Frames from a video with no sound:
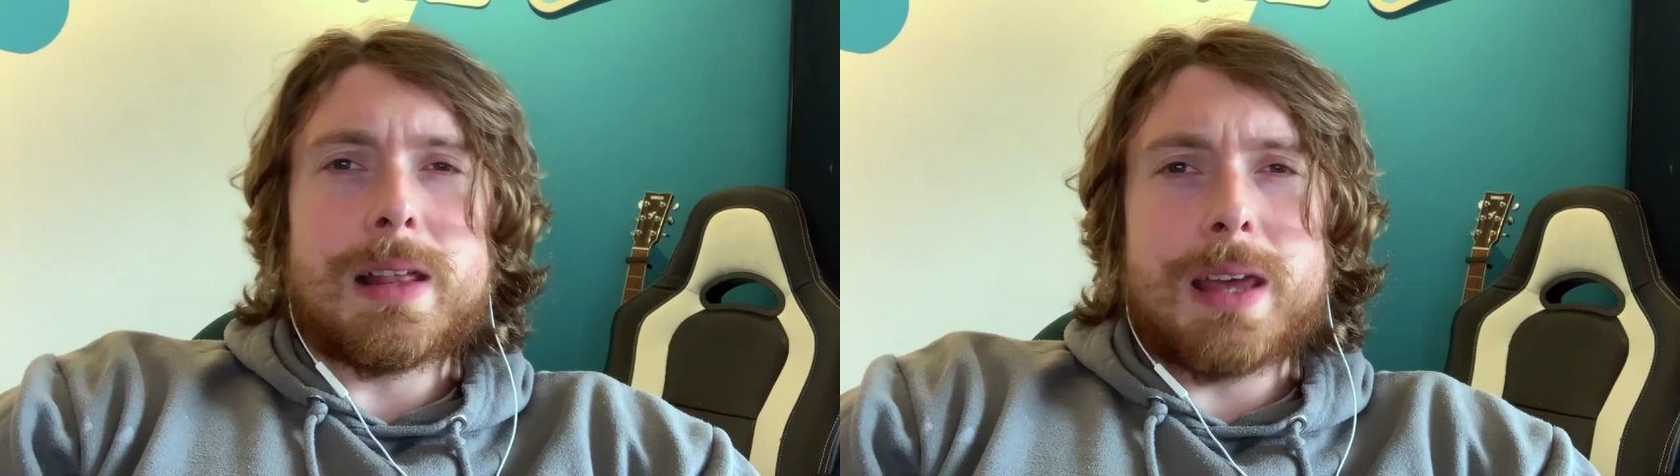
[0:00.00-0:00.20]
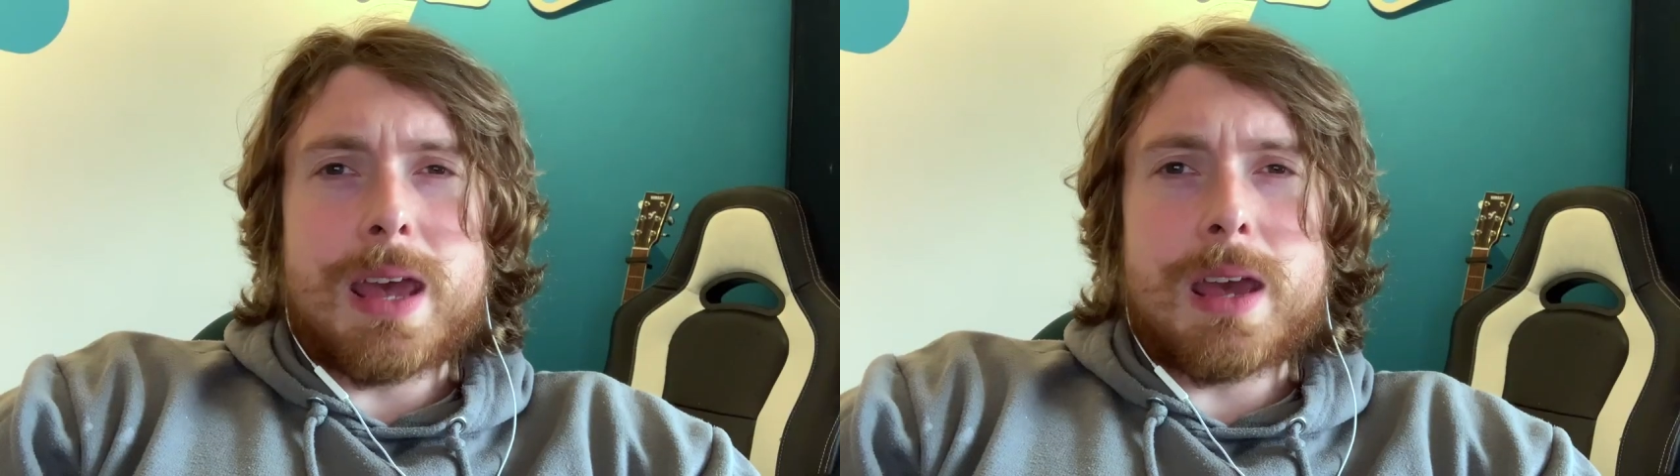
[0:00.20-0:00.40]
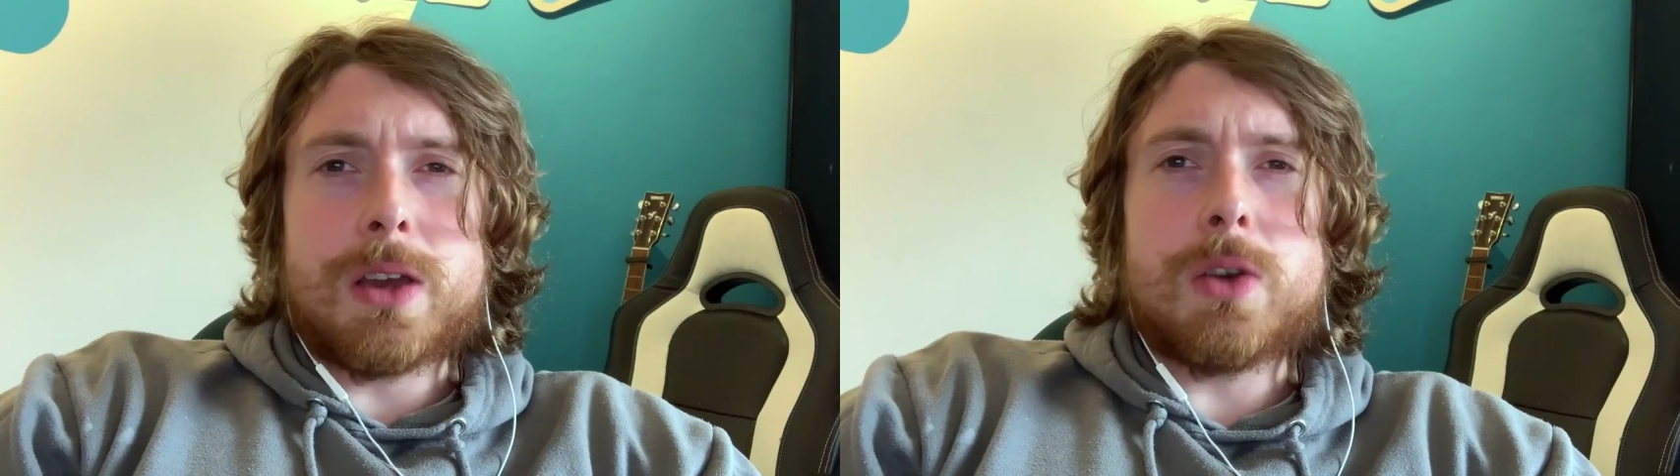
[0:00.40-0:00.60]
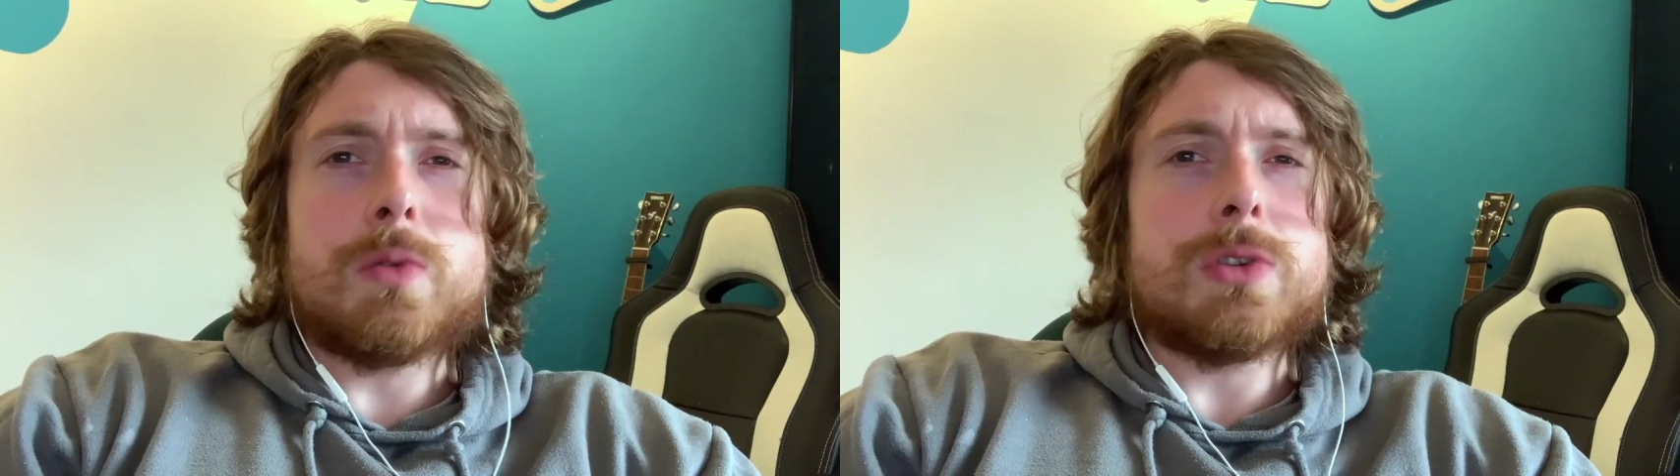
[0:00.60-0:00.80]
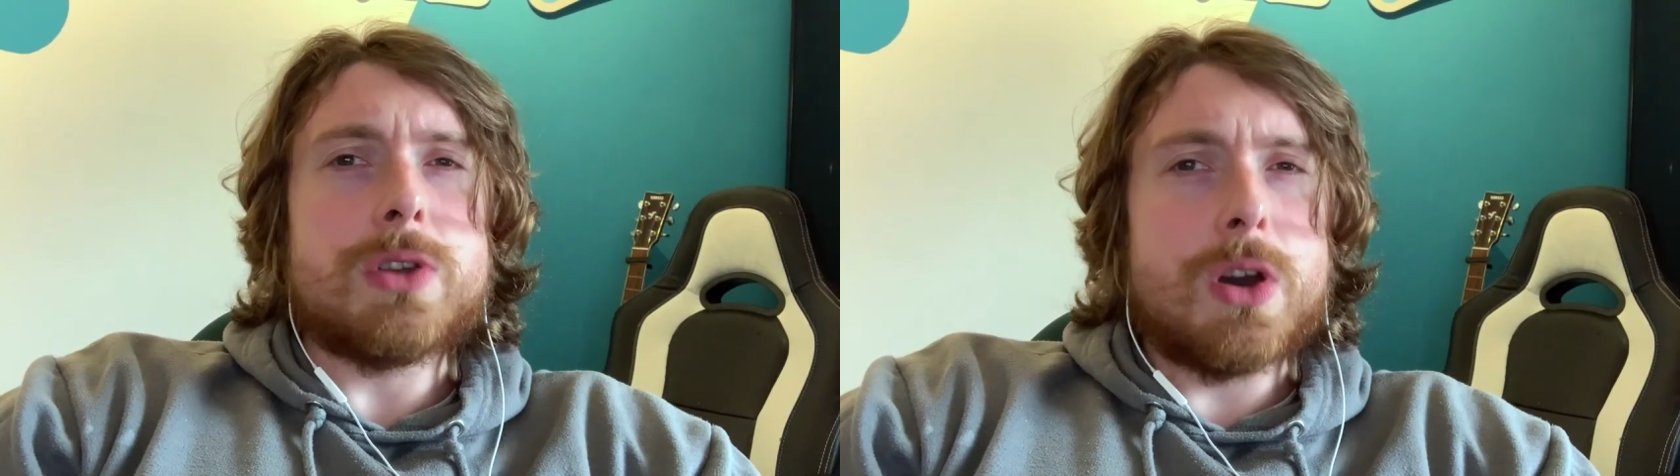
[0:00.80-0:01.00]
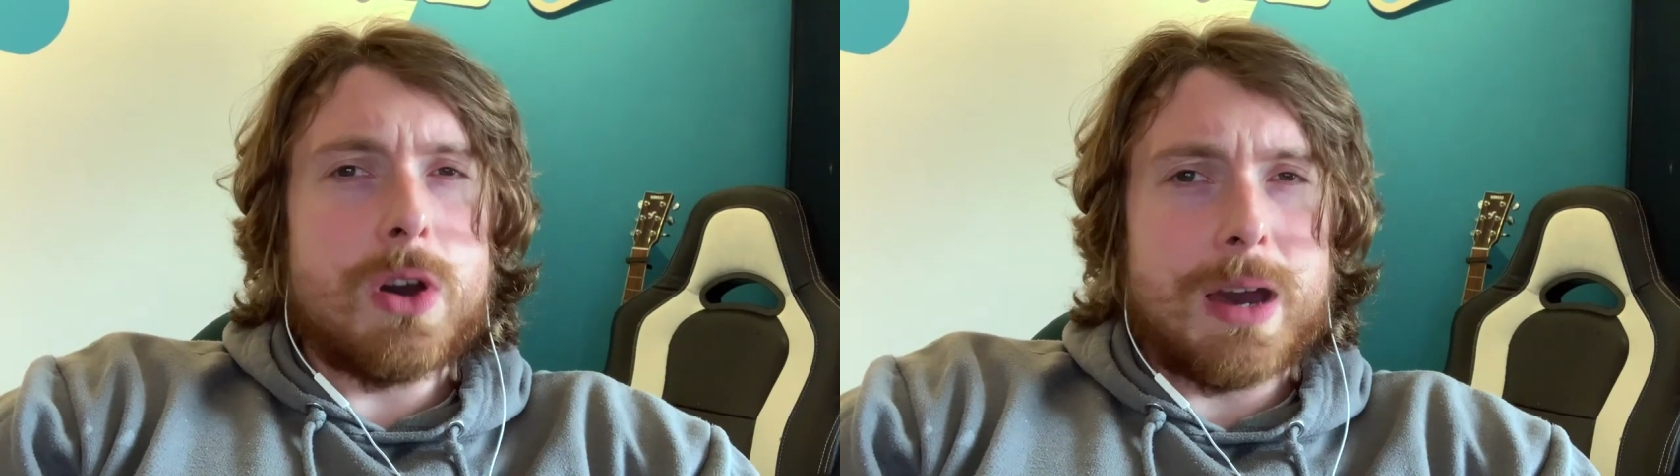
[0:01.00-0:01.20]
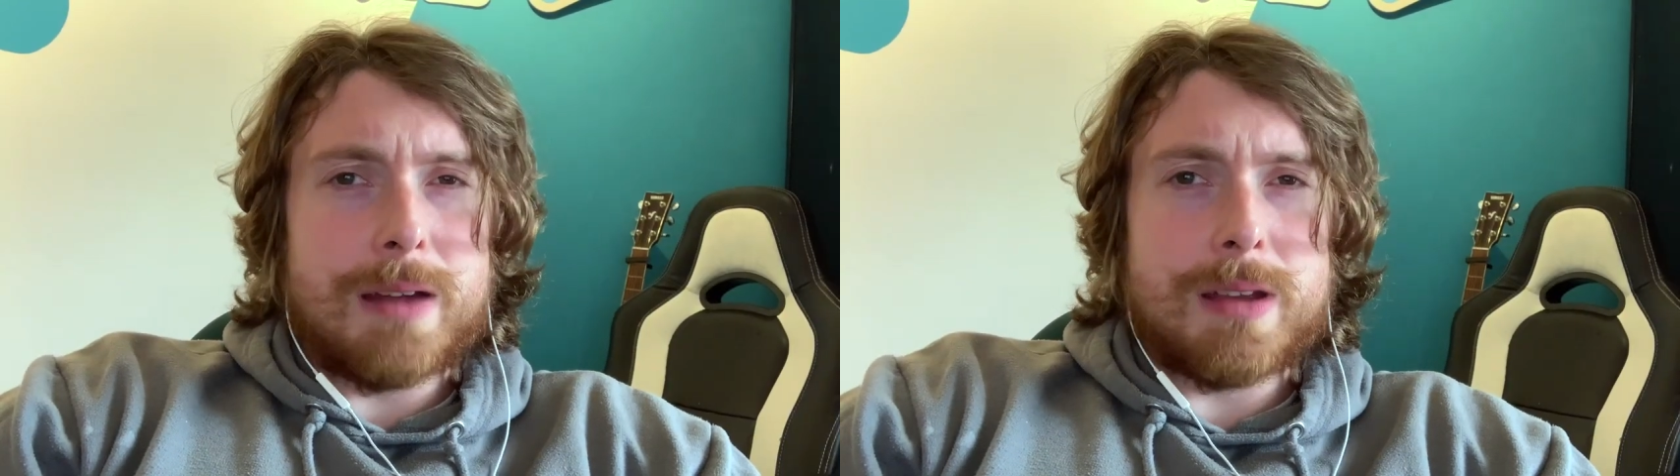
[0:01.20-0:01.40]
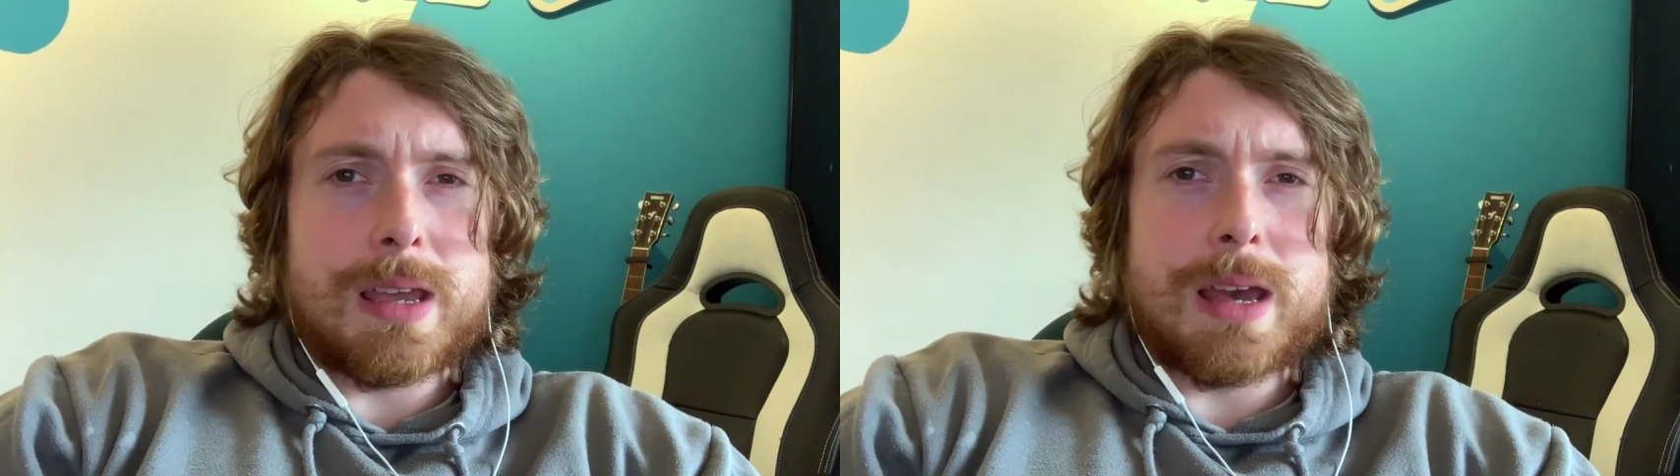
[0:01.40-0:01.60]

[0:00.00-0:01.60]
LA who know Harry